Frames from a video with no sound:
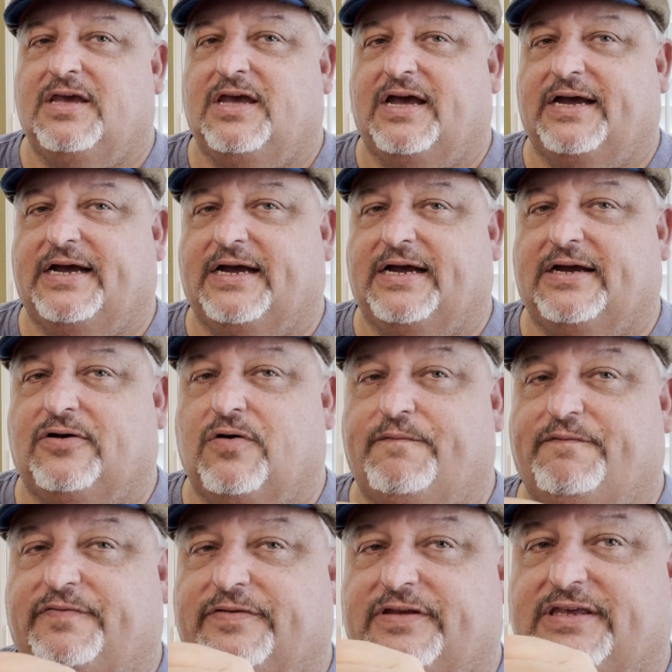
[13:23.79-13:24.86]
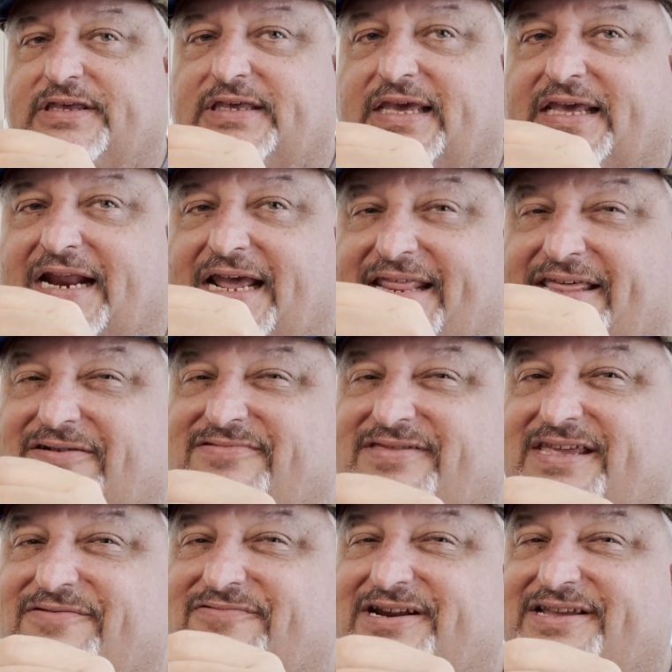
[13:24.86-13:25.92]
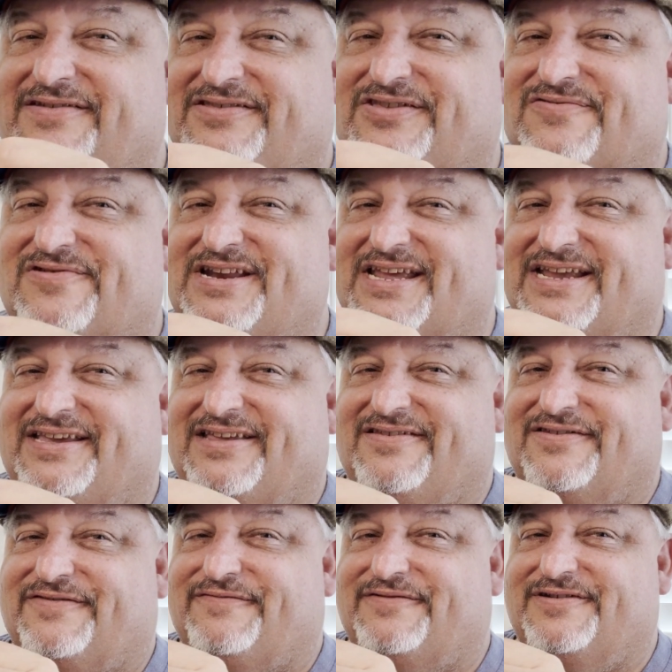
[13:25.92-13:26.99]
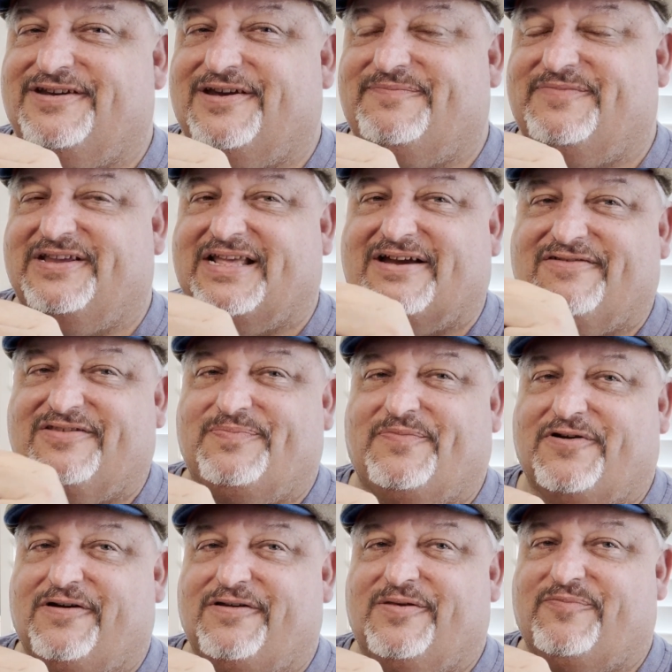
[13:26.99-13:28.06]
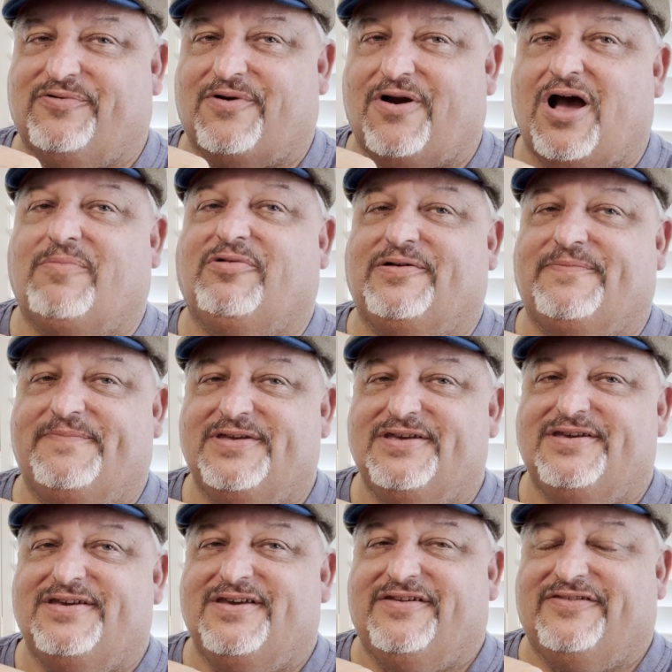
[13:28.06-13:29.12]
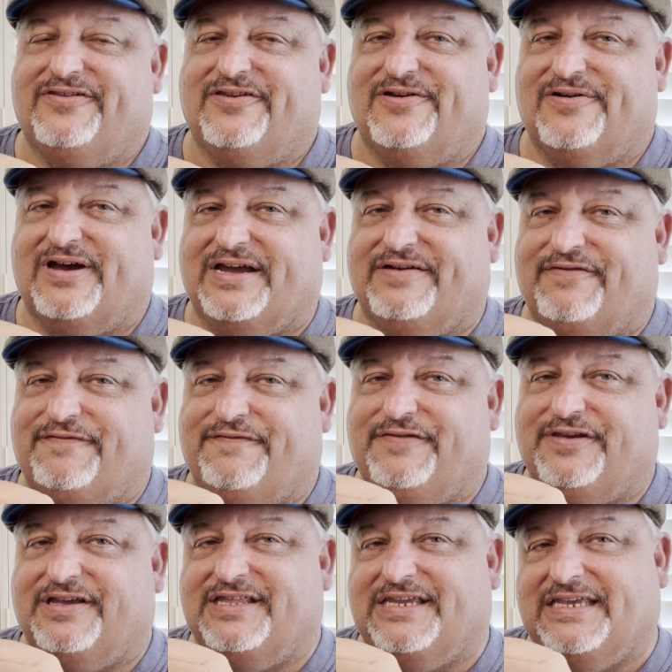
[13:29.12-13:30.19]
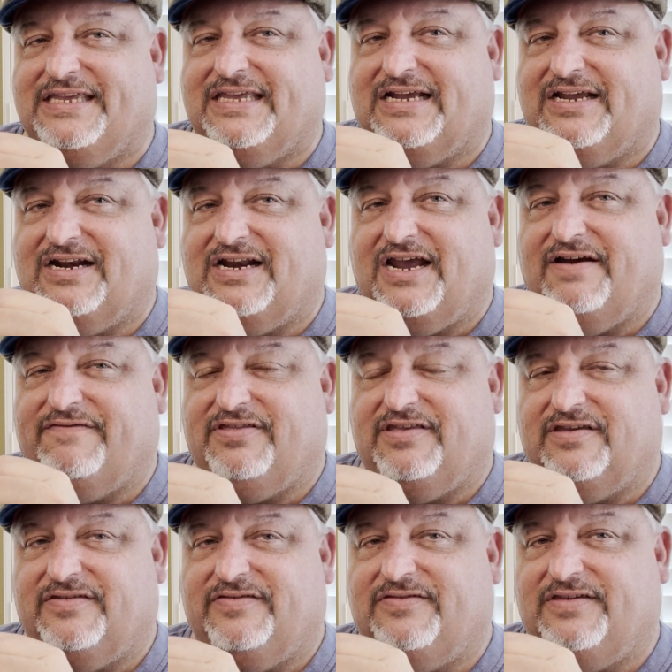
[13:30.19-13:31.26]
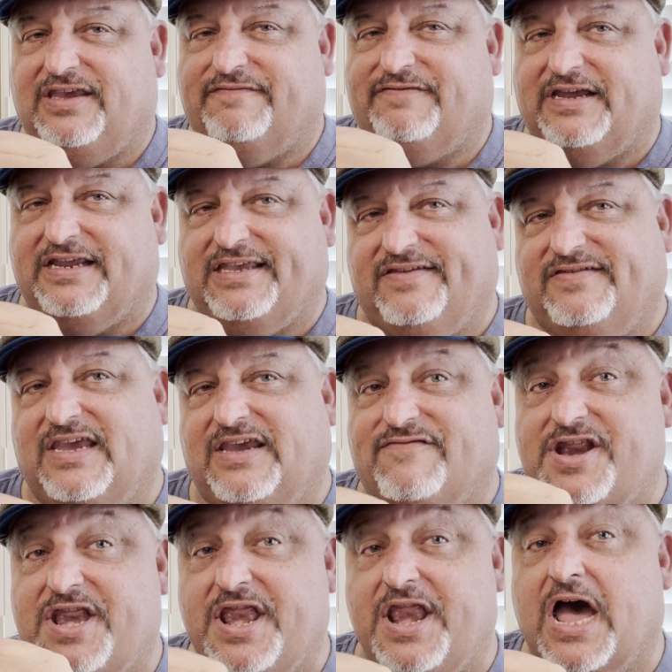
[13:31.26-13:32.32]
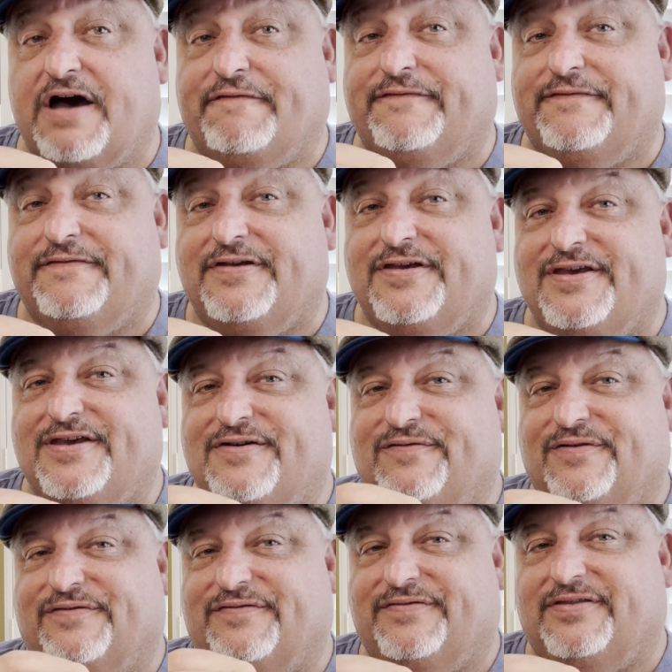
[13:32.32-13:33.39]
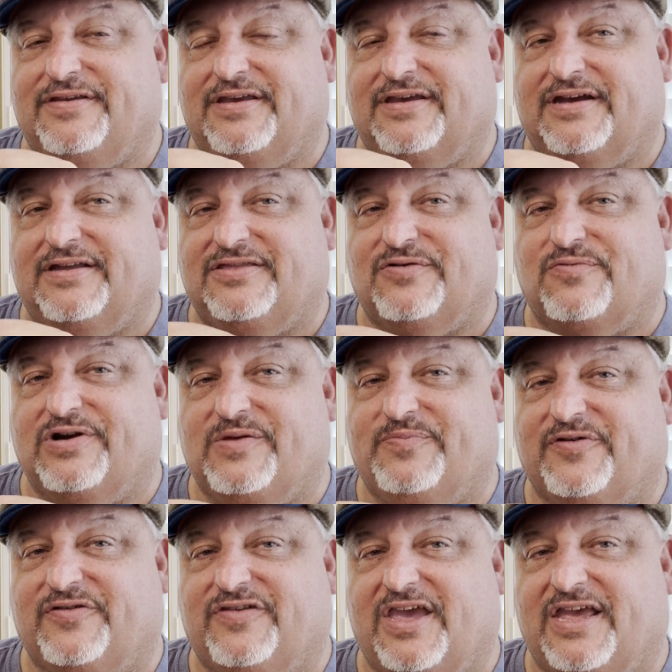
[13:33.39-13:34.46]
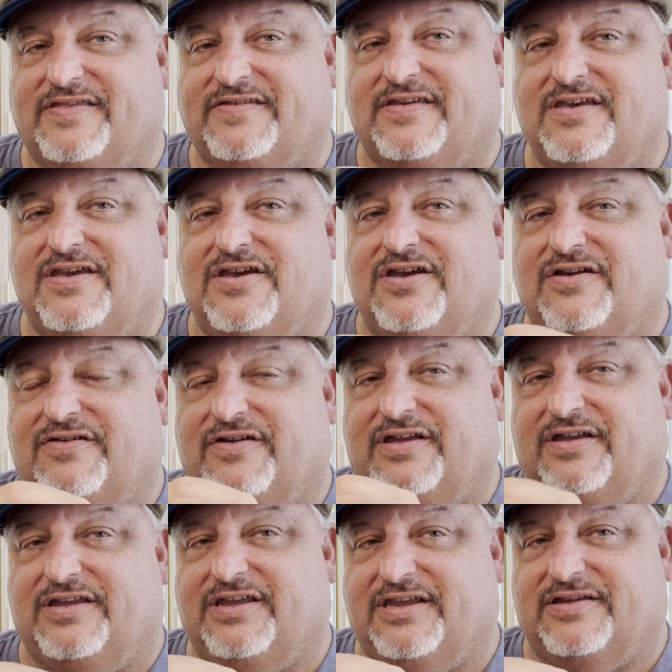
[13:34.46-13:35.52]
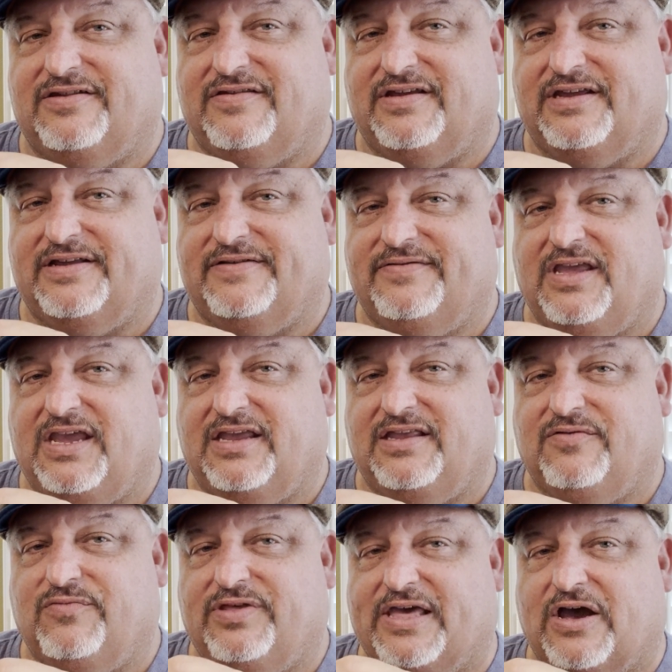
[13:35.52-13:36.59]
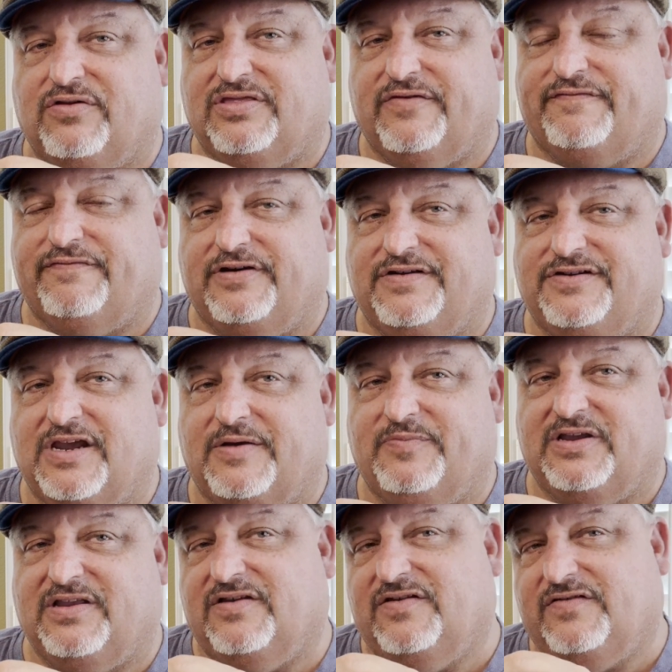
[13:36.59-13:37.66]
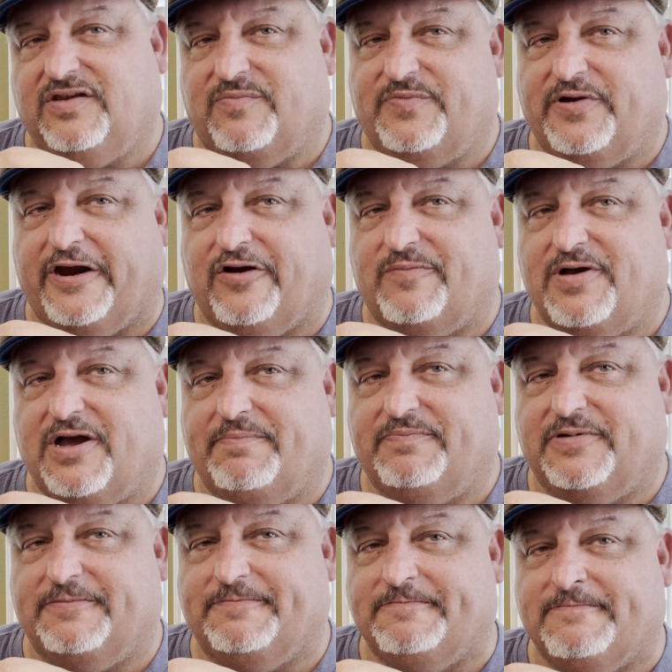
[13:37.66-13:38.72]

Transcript: hopefully, and I don't think when I use 20, I can use free shipping. That was part of the problem. So I have a feeling I'm going to have to see if I can save enough with the 20% and without the free shipping, and just compare them up. But